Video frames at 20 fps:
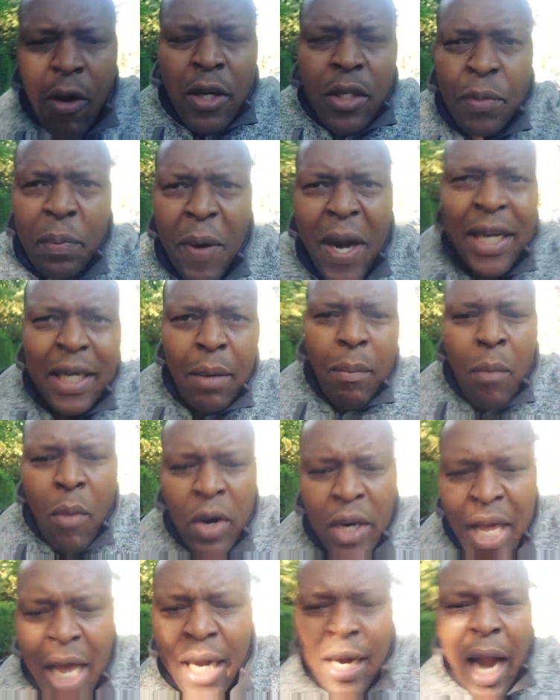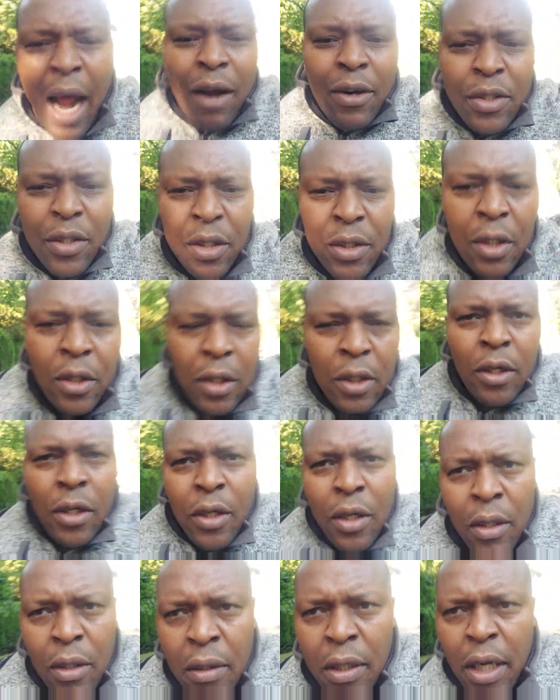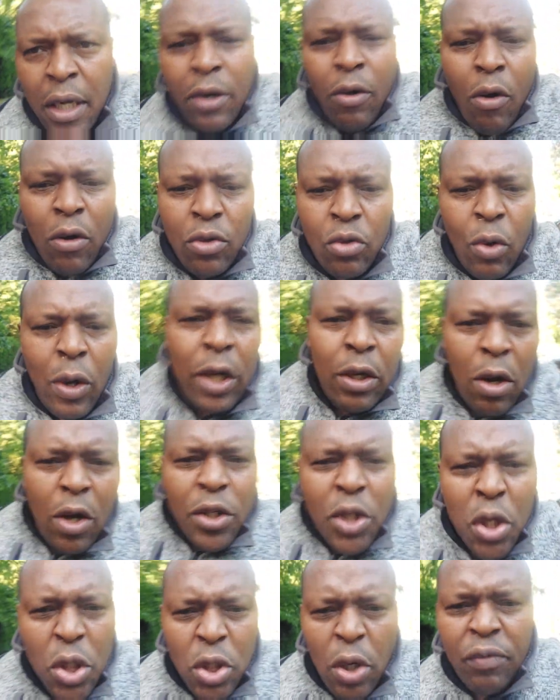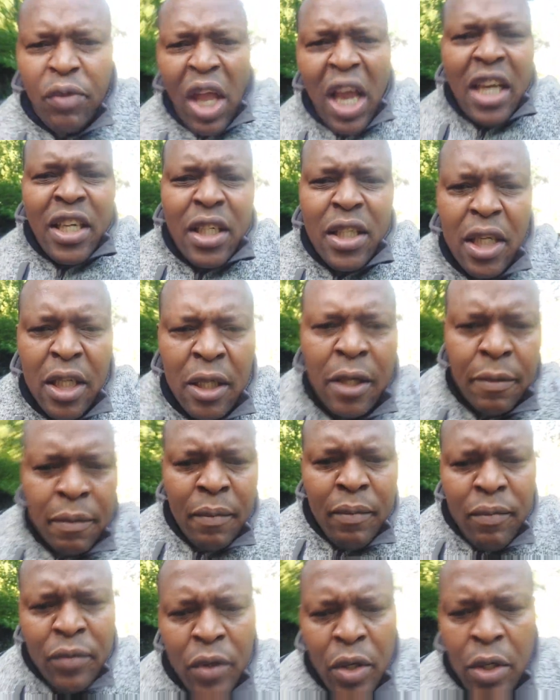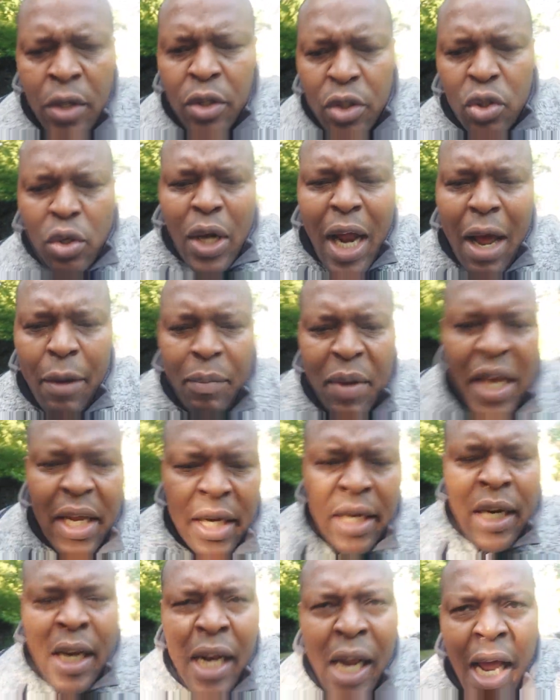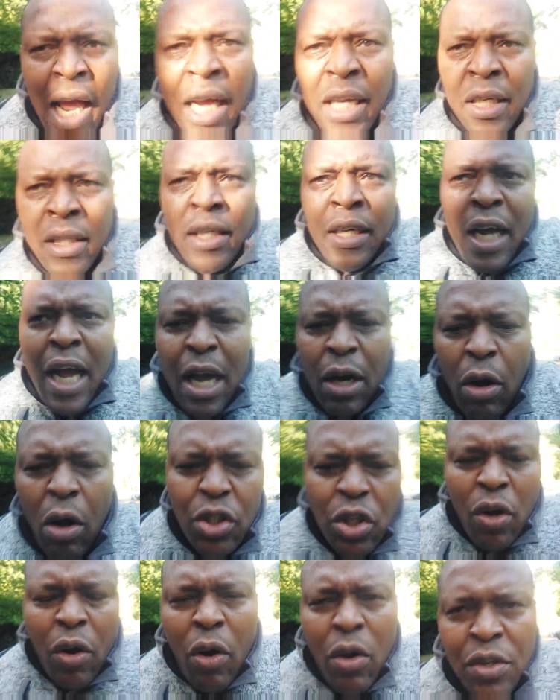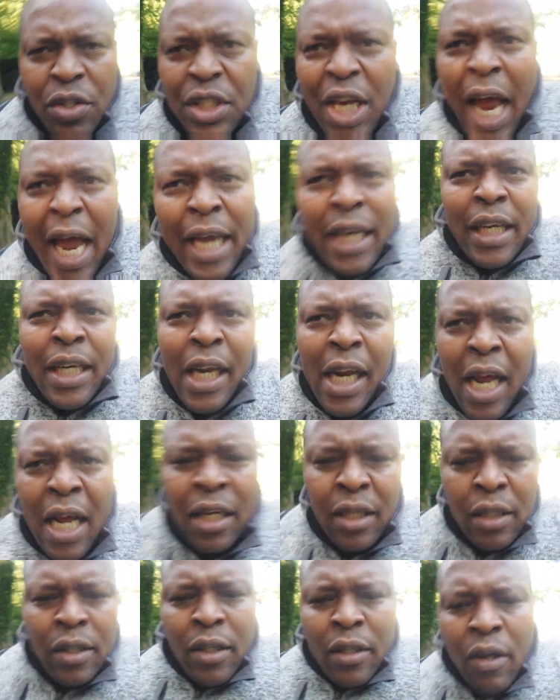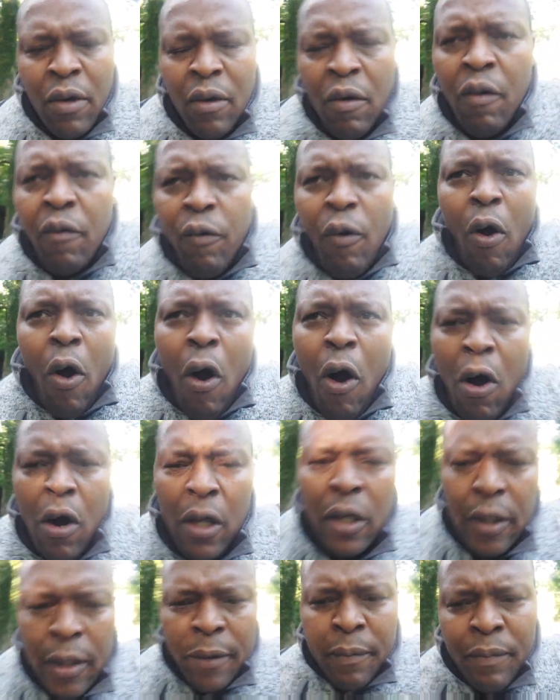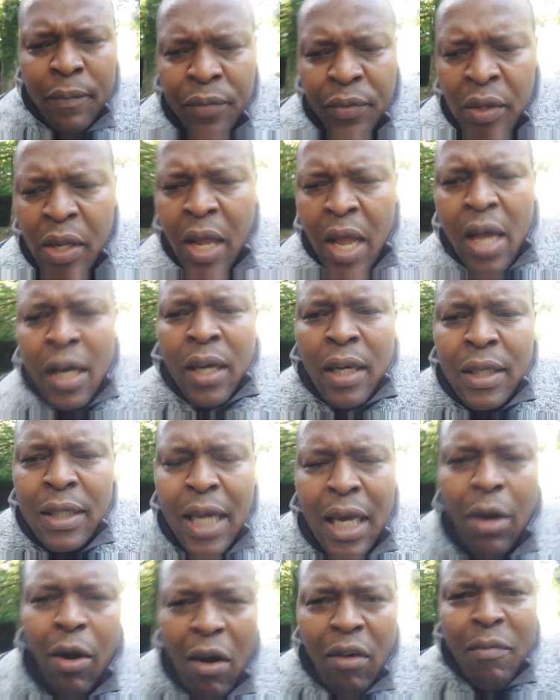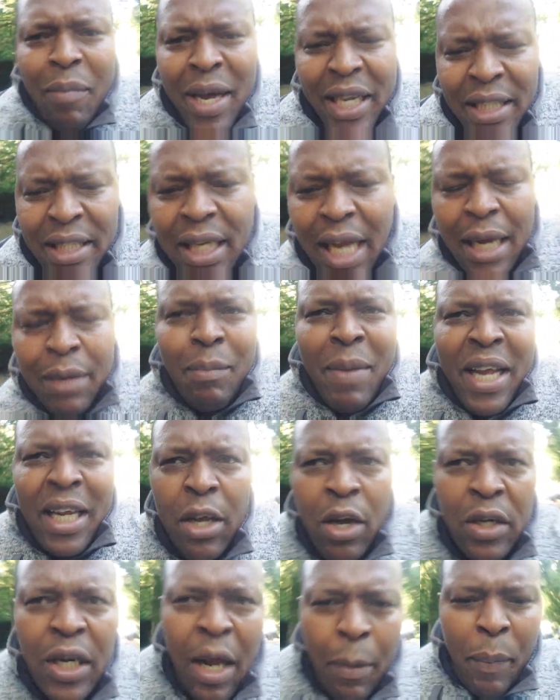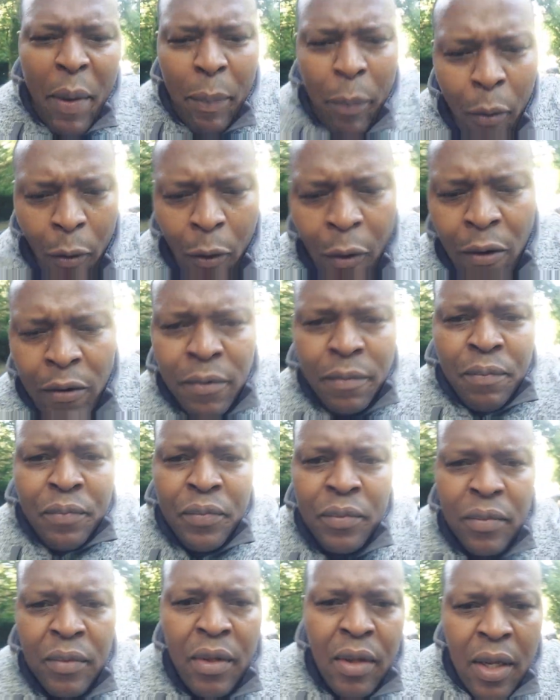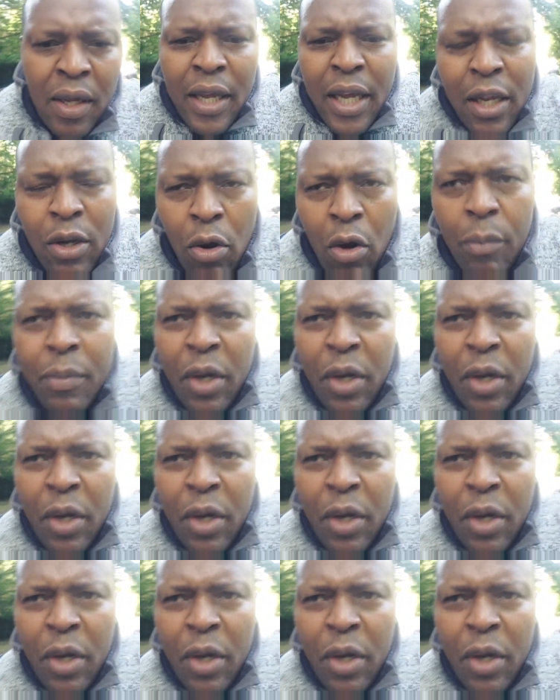spreading money around, doing all sorts of things, should have been a cause of concern for the government and many other people. You know,